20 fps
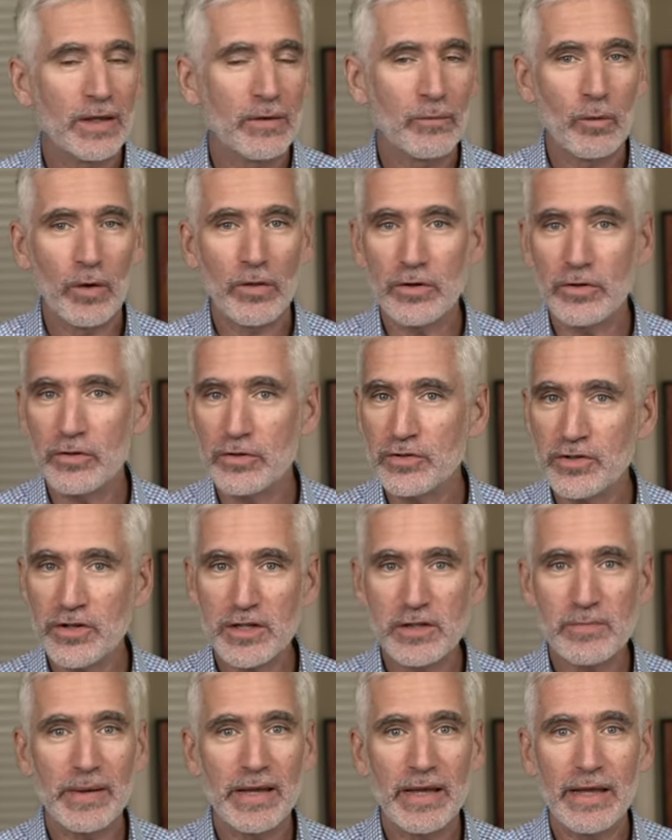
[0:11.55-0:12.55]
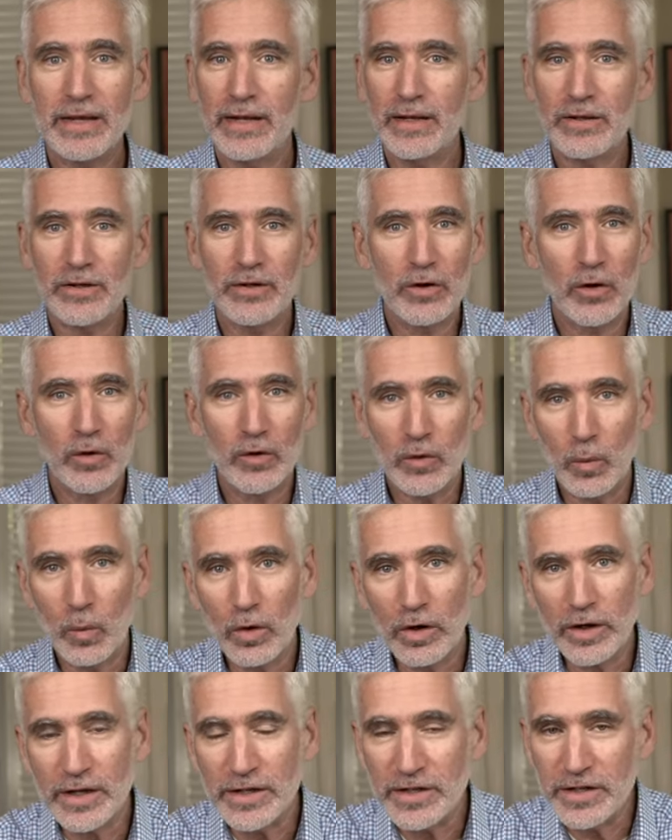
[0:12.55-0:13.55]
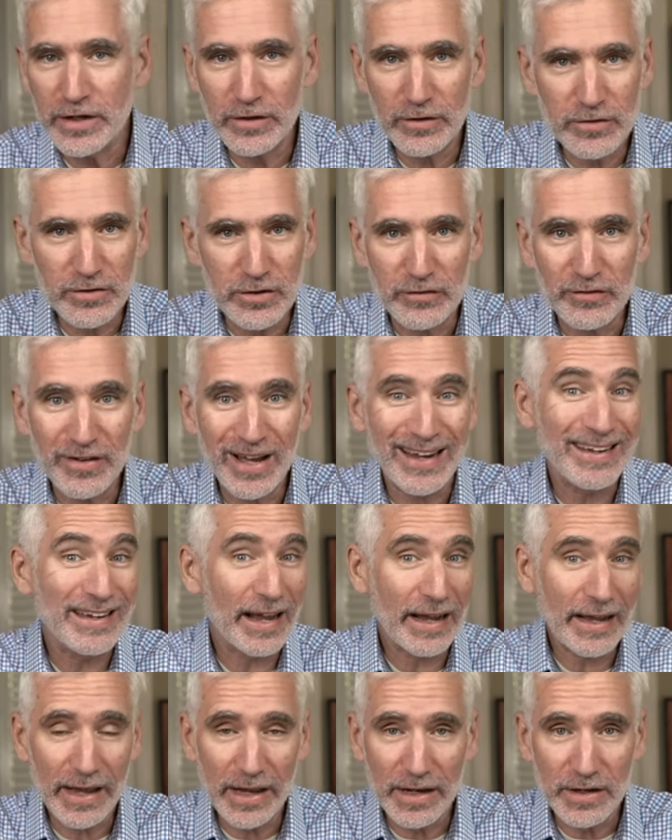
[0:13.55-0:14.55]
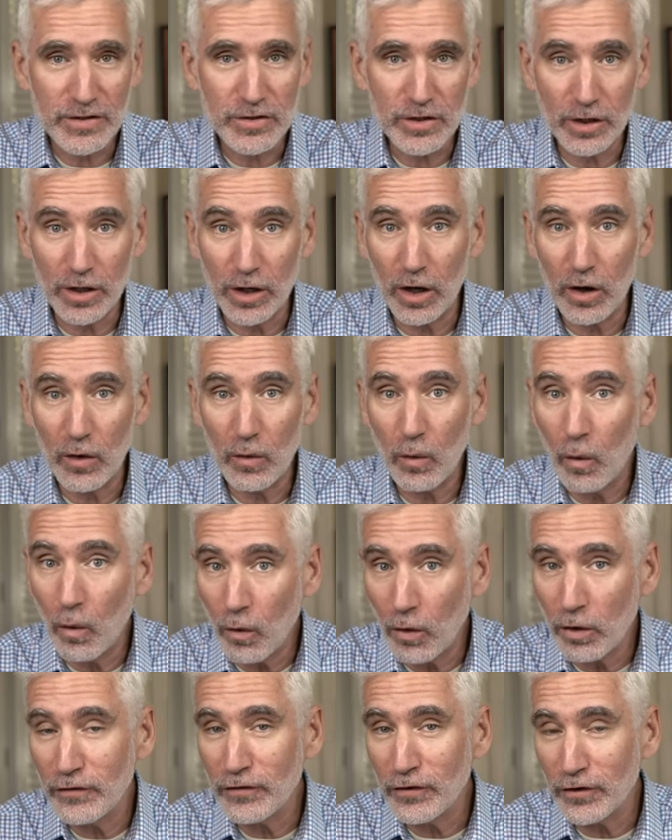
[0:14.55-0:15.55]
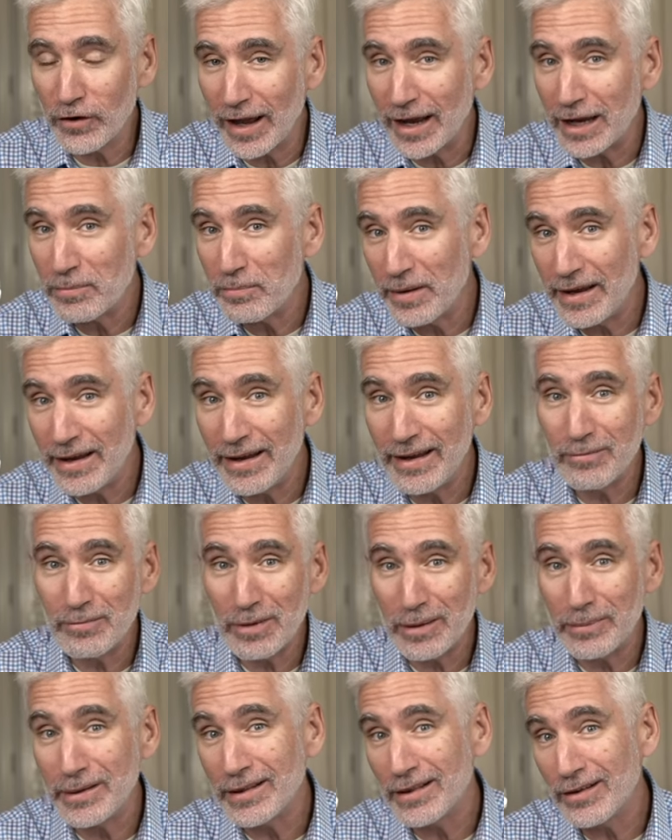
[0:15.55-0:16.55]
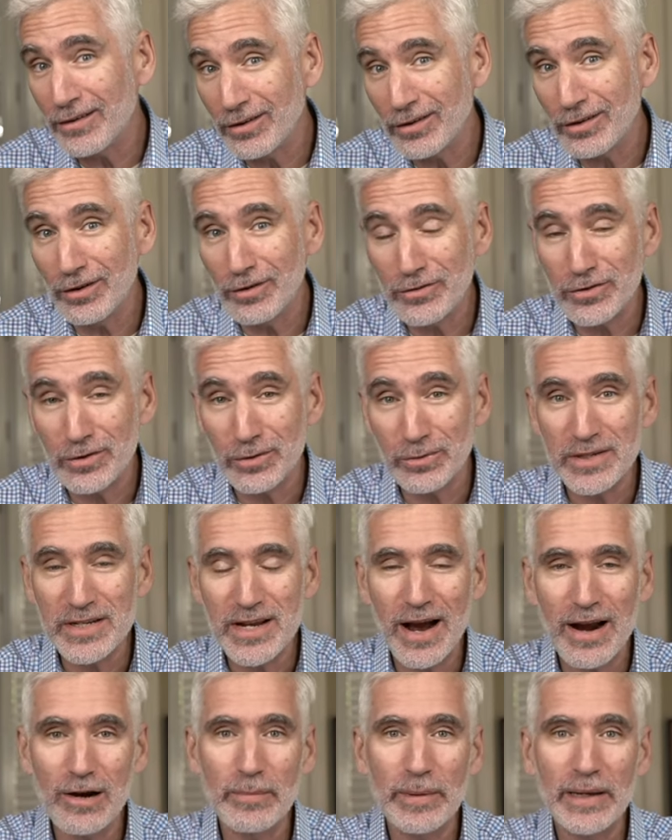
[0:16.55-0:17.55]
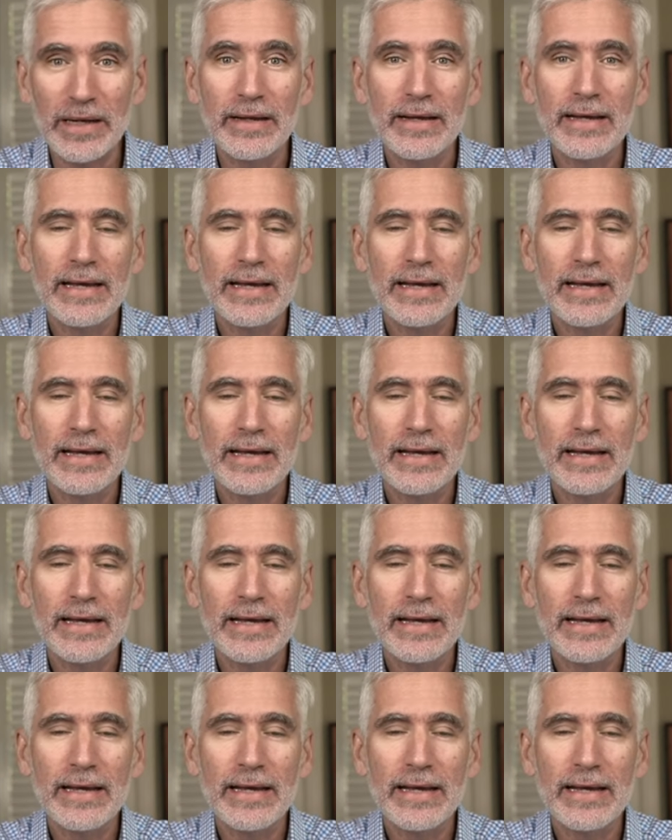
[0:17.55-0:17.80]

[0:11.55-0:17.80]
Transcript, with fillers: whether you're just beginning, you know, your working years and you've got decades to go, or if you're like me and maybe a little closer to retirement